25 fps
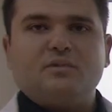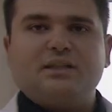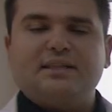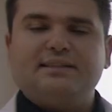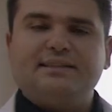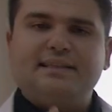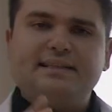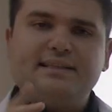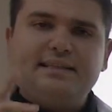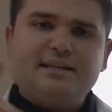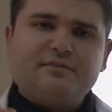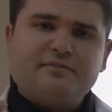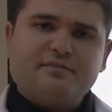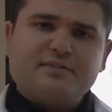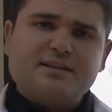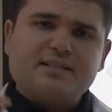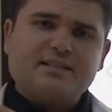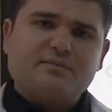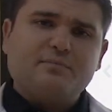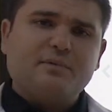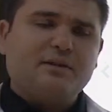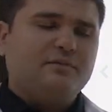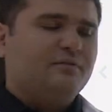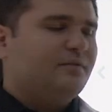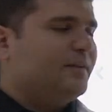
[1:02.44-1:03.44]

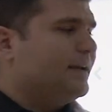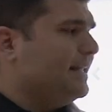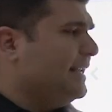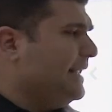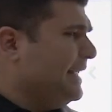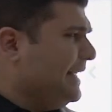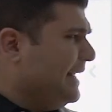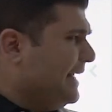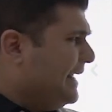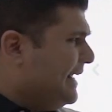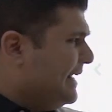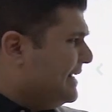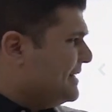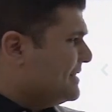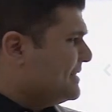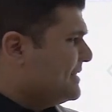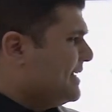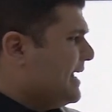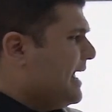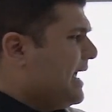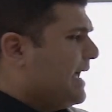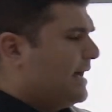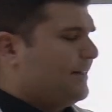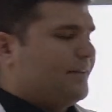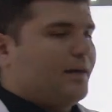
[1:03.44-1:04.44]
difference between
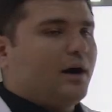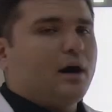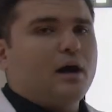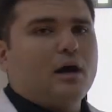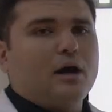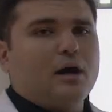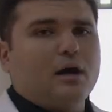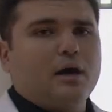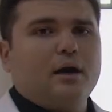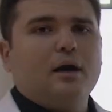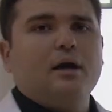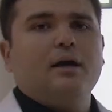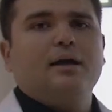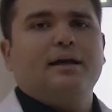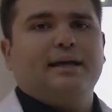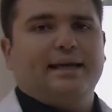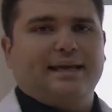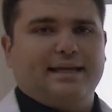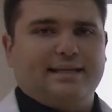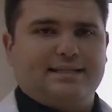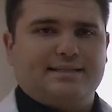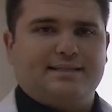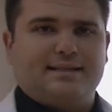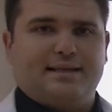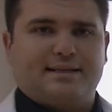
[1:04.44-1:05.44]
is and are
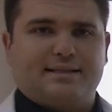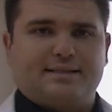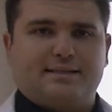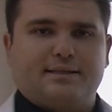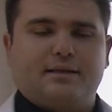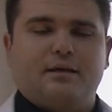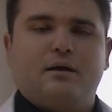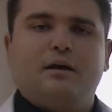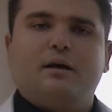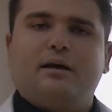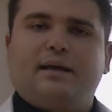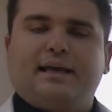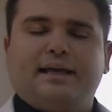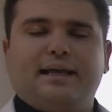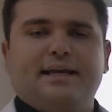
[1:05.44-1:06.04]
is this.